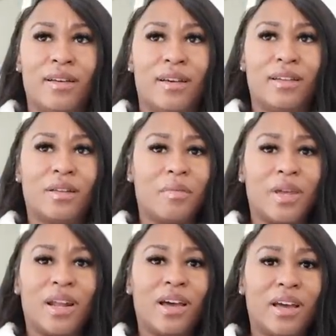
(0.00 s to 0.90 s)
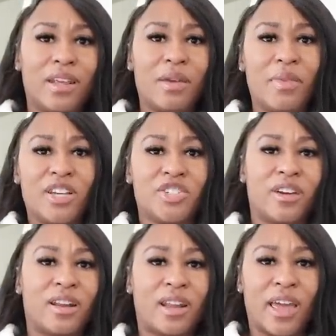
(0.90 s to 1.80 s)
a little bit of honey because you're
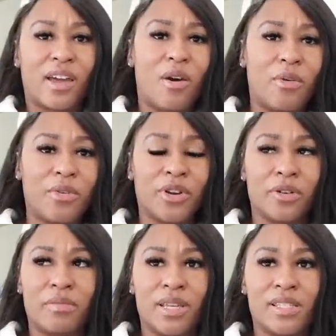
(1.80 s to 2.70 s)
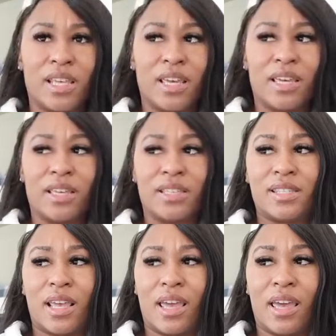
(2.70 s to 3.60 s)
gonna like coat your biscuits
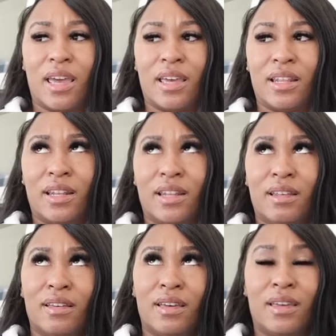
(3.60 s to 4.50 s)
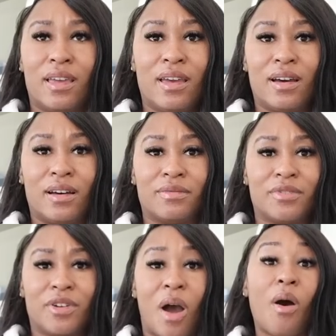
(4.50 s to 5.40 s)
and yeah
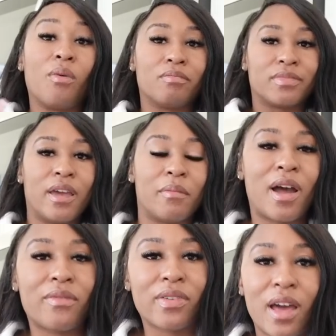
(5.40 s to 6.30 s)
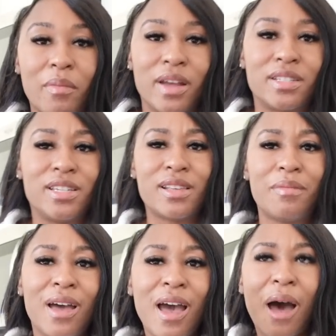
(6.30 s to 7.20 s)
you oh damn i forgot about the cheese
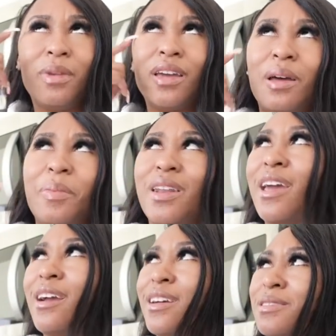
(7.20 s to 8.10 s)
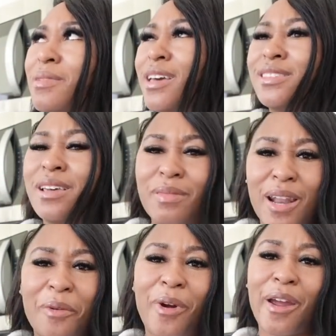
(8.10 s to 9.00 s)
i'm i'm looking up in the air because i'm like something
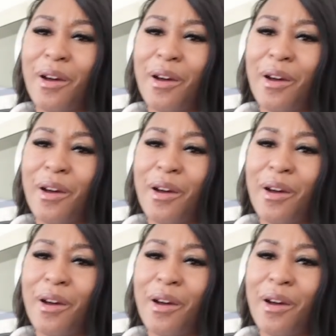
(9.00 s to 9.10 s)
ain't right